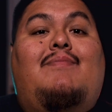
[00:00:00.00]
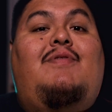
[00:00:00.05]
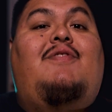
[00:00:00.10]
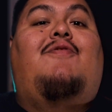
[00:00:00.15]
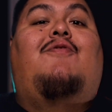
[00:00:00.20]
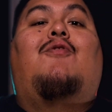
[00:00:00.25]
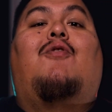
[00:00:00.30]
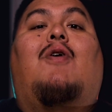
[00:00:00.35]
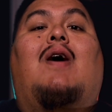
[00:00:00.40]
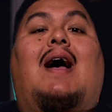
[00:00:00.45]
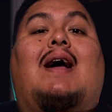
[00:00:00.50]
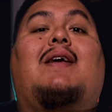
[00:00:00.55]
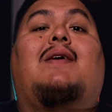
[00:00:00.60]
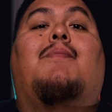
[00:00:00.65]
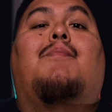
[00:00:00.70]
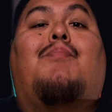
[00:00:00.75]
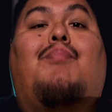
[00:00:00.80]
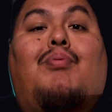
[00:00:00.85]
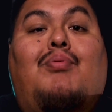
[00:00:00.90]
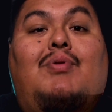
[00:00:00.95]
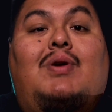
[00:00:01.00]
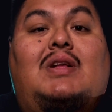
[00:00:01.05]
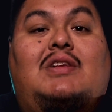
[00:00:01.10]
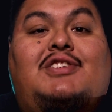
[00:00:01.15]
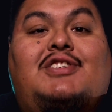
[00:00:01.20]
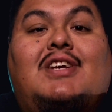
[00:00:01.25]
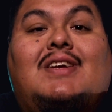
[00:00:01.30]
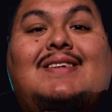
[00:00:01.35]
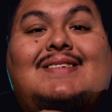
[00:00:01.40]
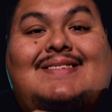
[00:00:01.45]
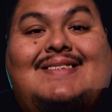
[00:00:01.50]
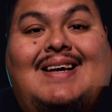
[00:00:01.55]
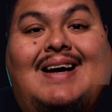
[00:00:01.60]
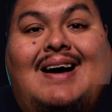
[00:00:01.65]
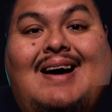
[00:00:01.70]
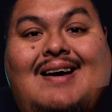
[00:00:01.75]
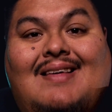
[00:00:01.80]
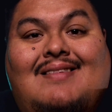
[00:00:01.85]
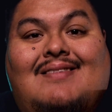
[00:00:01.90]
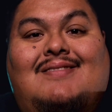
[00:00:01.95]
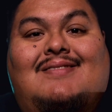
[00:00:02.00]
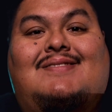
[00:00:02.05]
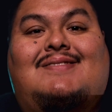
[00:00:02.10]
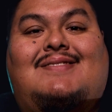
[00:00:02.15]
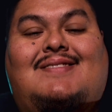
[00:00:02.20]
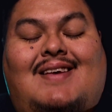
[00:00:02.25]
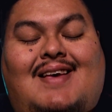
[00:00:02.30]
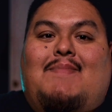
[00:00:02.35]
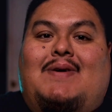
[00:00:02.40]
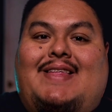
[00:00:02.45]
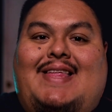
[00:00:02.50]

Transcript: before I can preach to others.